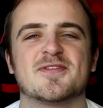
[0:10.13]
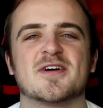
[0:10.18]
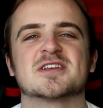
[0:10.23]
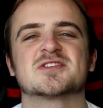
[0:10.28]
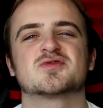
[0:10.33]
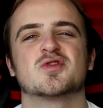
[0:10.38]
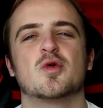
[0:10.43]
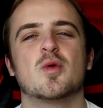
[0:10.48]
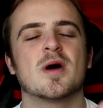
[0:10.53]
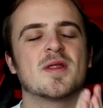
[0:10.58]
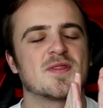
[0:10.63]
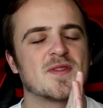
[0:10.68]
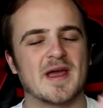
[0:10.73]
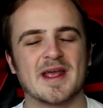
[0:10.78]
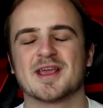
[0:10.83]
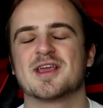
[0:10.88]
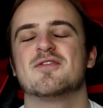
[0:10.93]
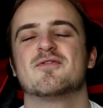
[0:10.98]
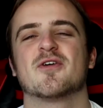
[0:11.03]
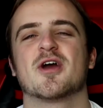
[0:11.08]
First of all,
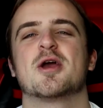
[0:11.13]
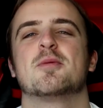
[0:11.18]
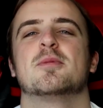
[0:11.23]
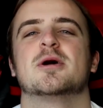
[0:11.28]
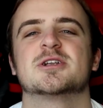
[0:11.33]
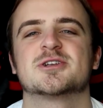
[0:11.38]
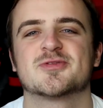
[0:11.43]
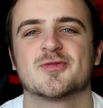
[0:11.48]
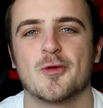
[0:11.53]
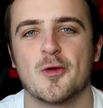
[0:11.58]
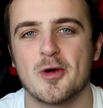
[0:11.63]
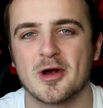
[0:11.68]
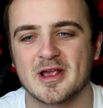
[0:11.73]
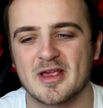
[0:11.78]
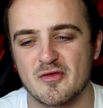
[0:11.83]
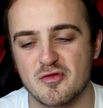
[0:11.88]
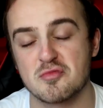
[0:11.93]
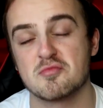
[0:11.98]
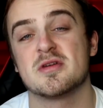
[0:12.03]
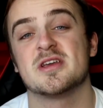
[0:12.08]
thank you very much for
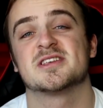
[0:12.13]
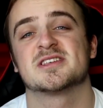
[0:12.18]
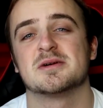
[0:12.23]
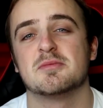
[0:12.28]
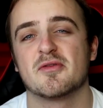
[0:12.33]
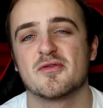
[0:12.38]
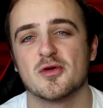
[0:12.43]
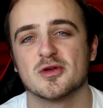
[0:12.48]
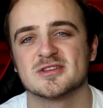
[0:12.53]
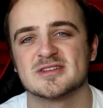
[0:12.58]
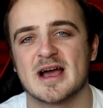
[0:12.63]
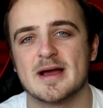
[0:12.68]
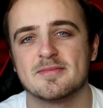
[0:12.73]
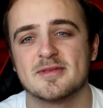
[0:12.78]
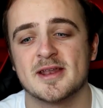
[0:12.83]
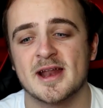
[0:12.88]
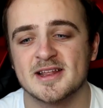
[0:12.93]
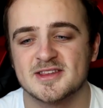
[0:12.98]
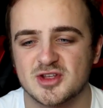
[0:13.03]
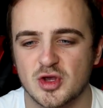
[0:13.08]
giving me some of your
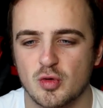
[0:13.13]
time today